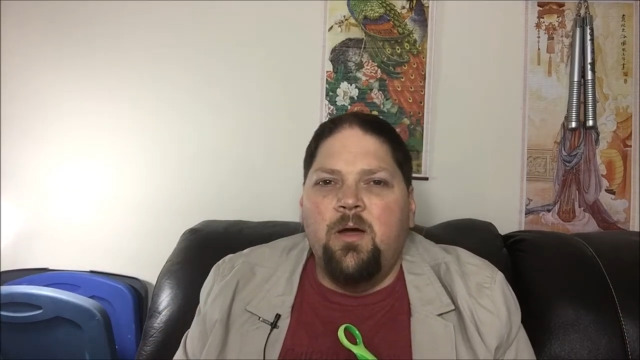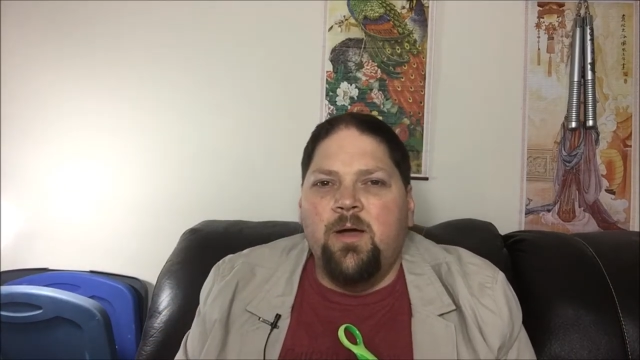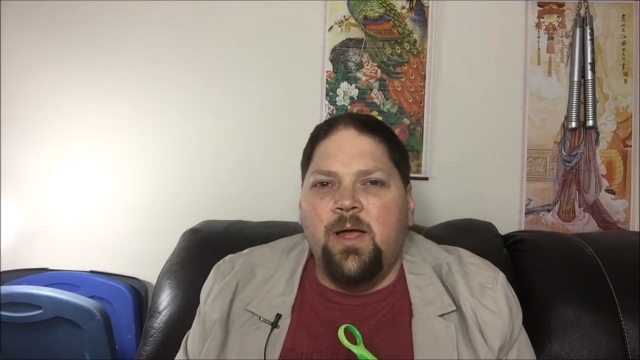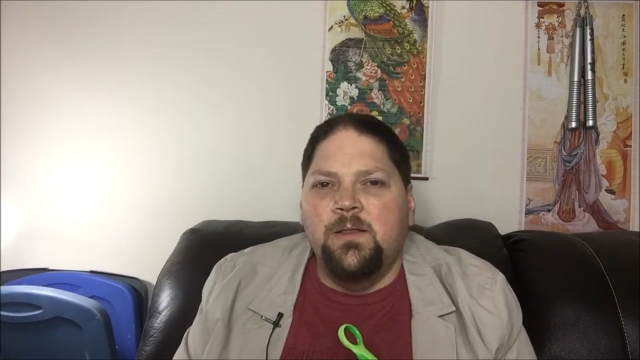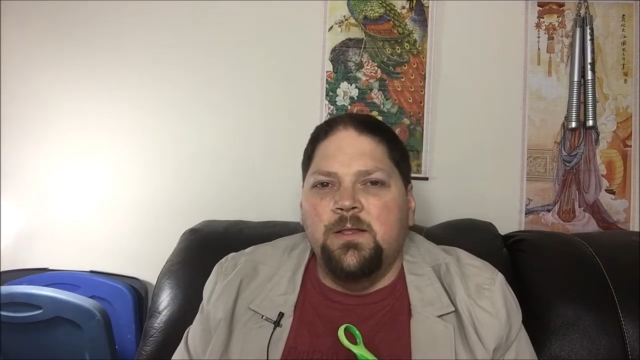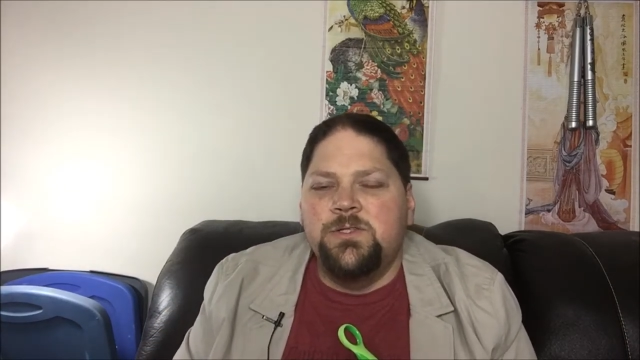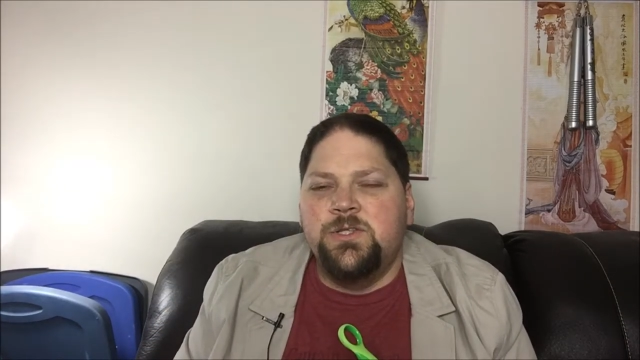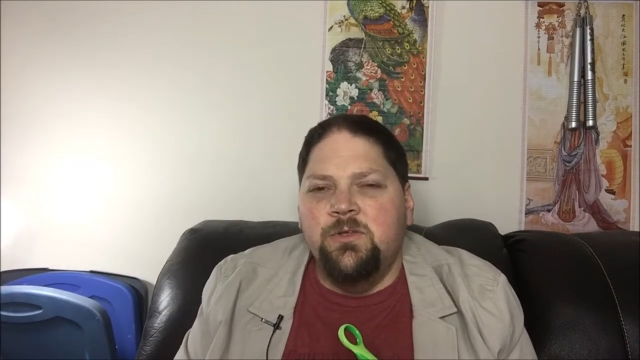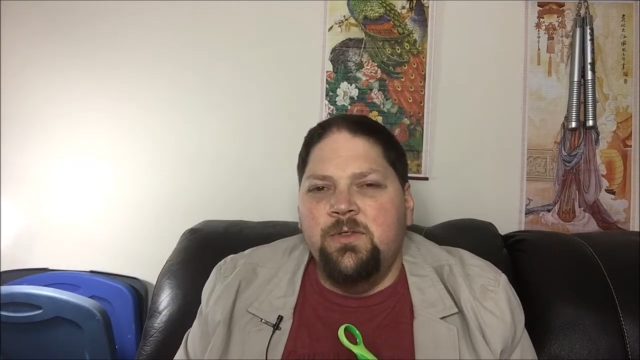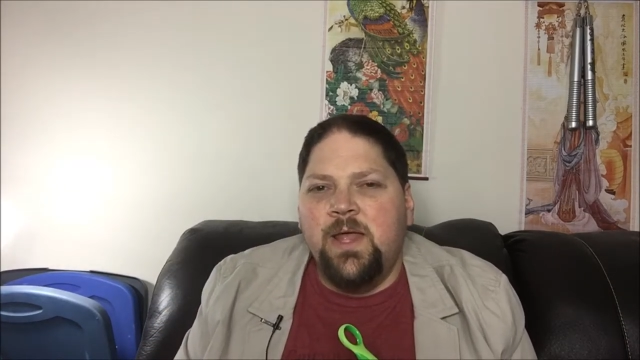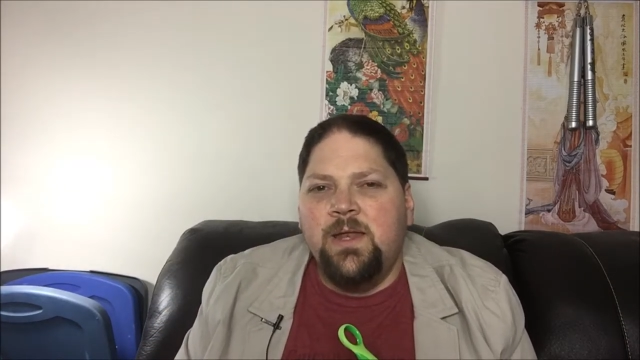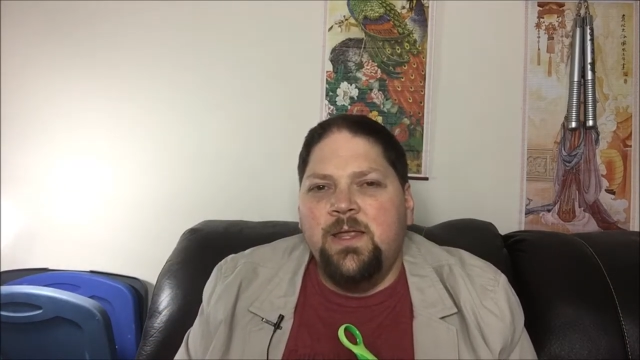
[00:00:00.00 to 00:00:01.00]
All right, let's
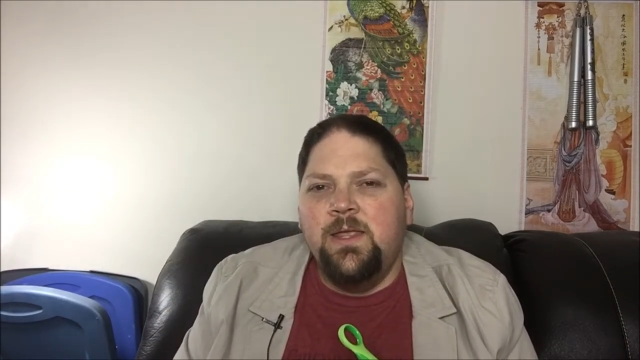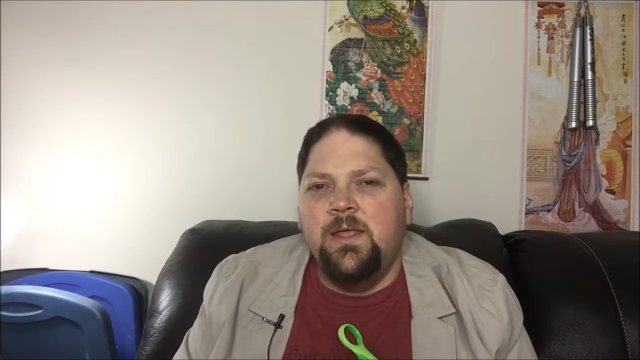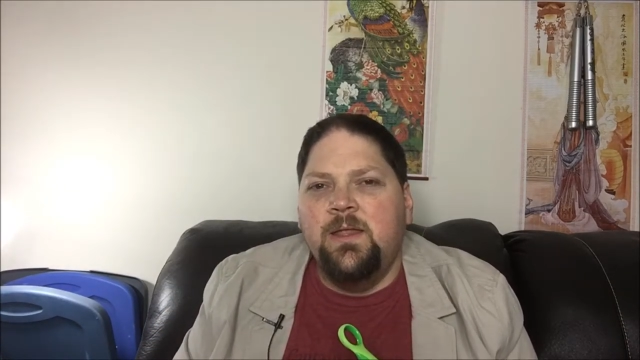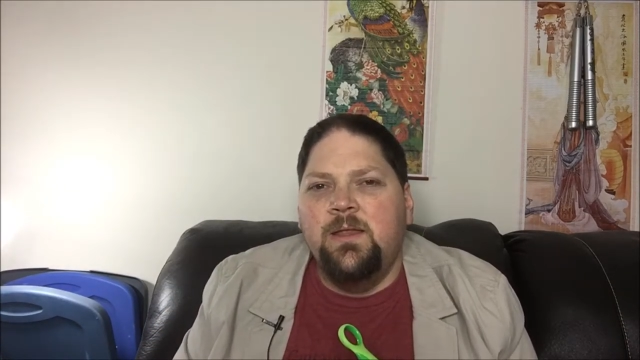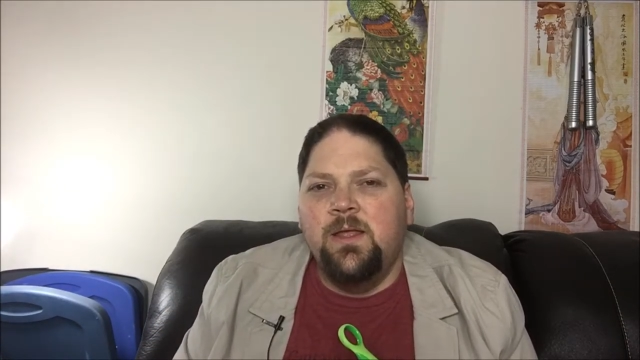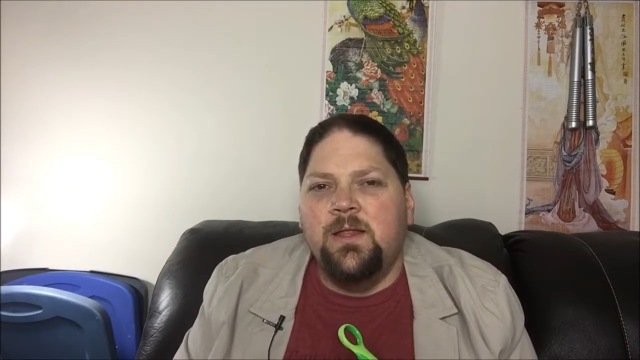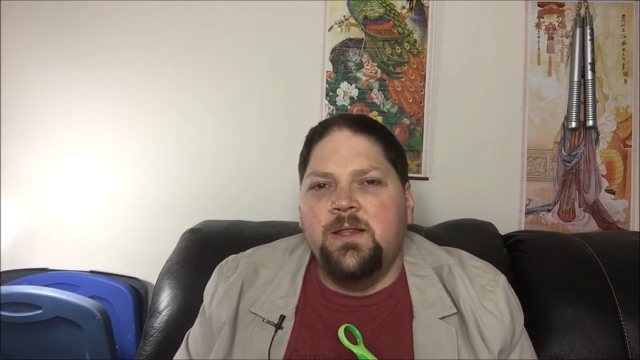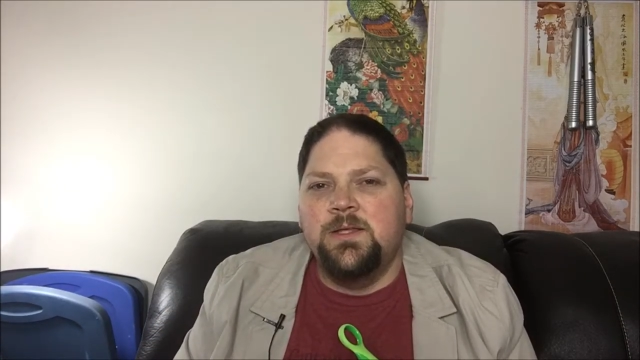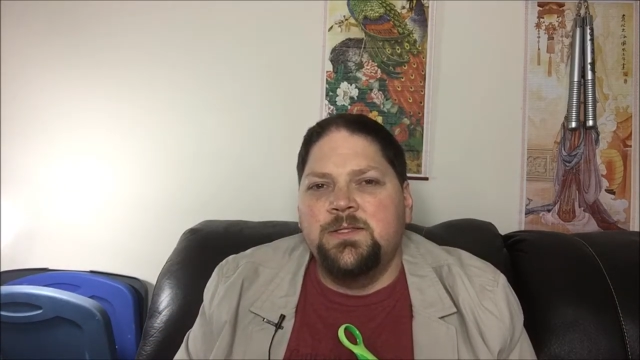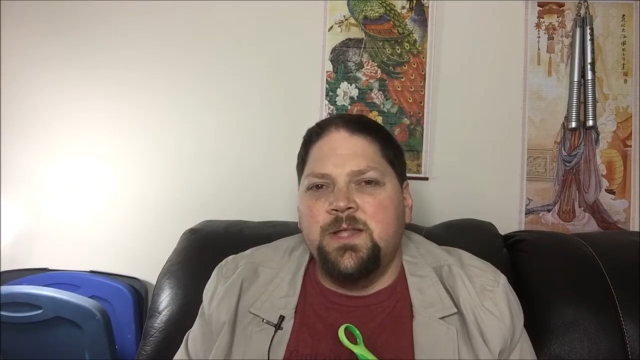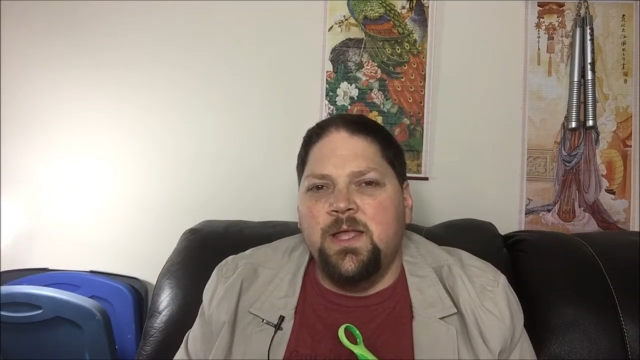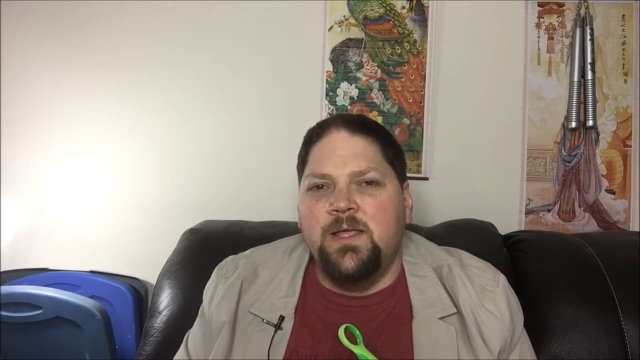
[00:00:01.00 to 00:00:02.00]
do that again, and
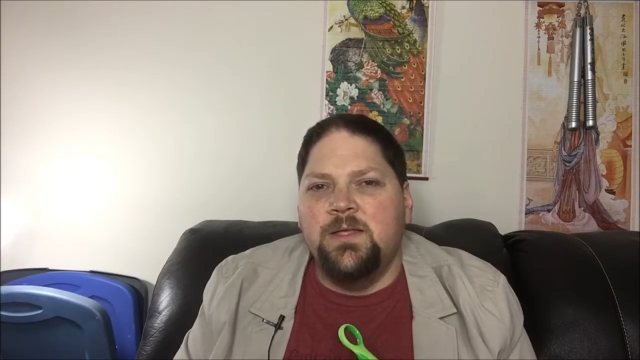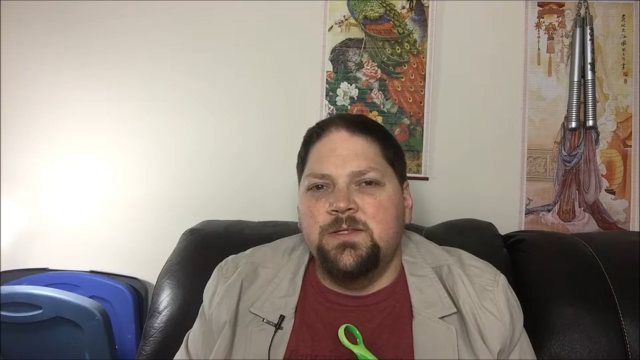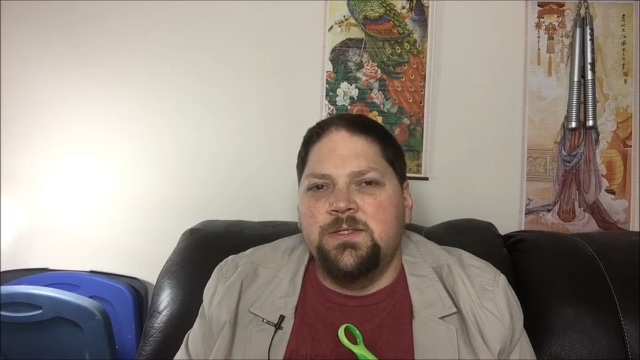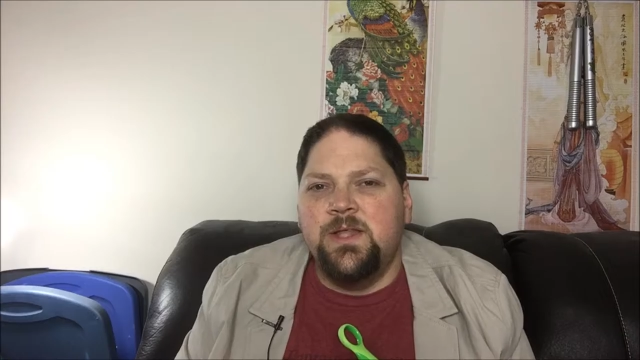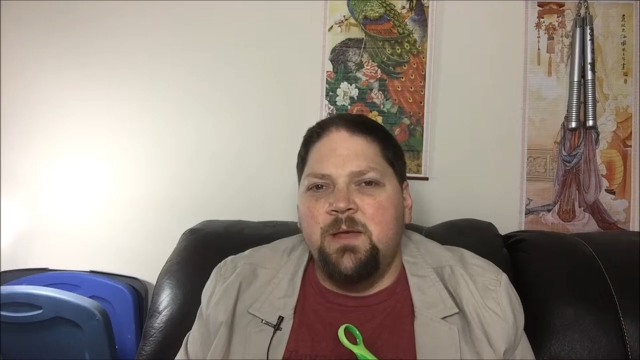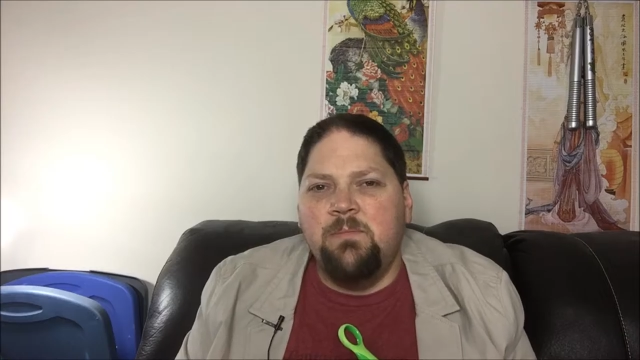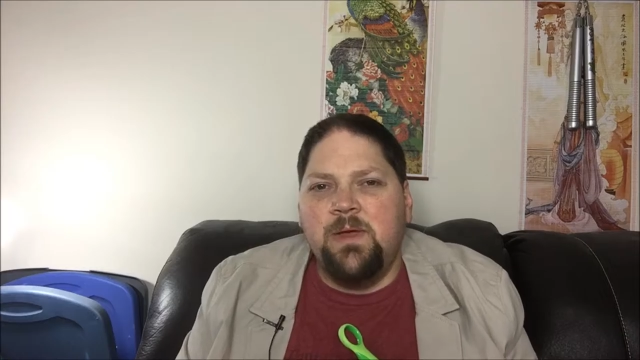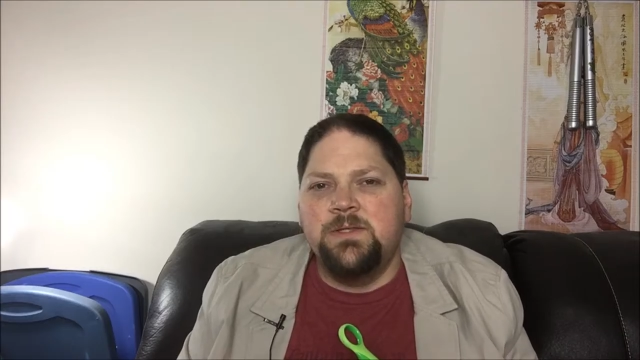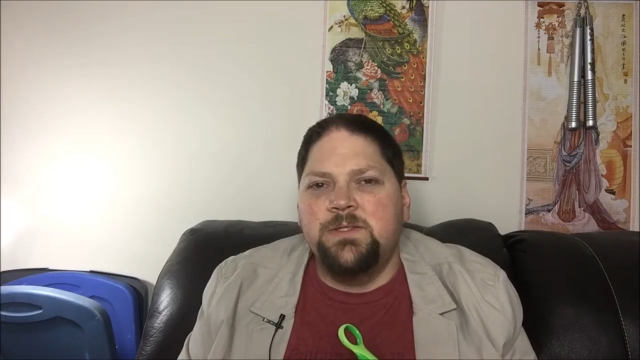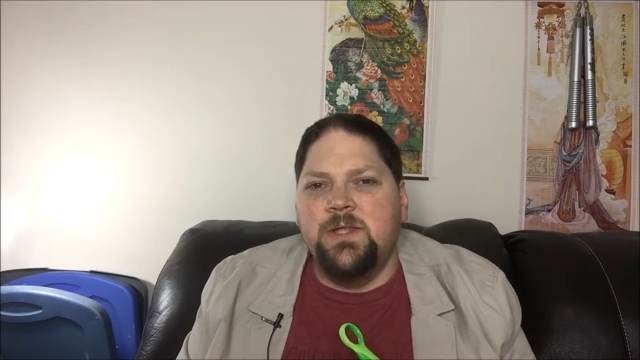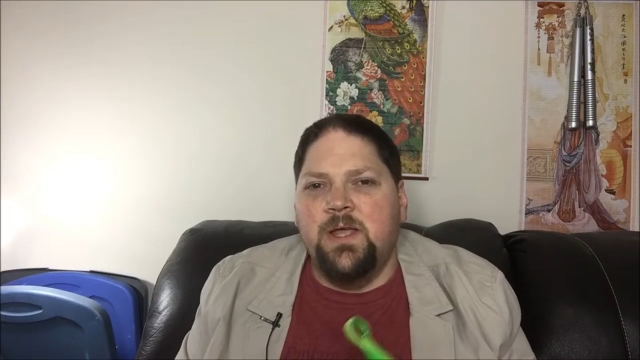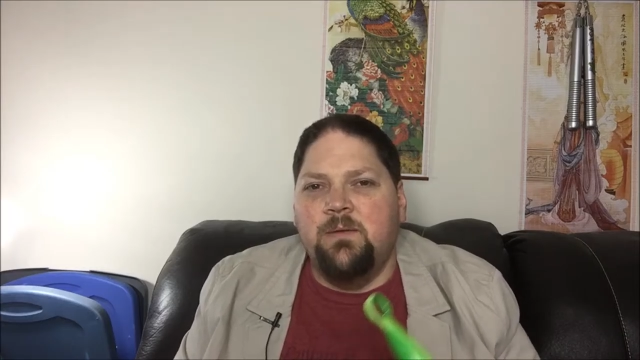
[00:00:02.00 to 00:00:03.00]
let's take it step
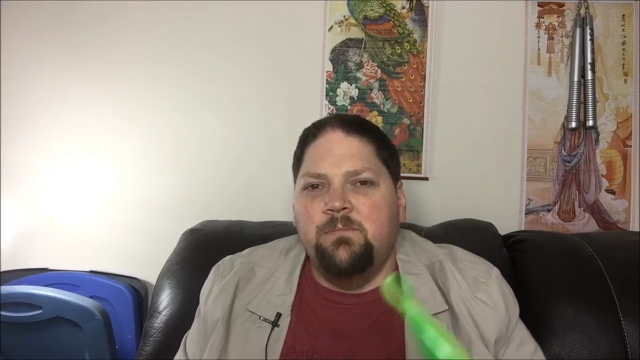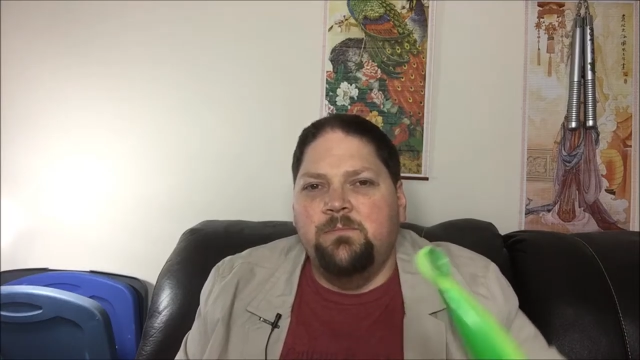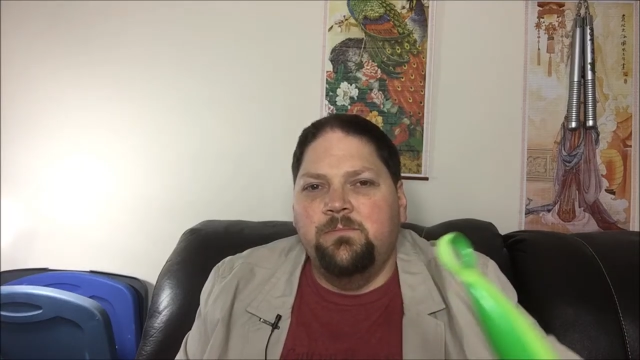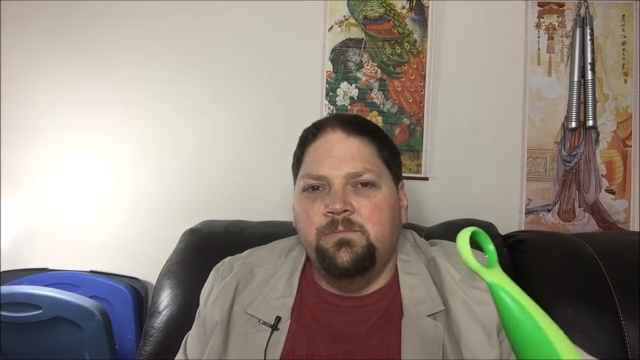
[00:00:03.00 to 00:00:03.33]
by step.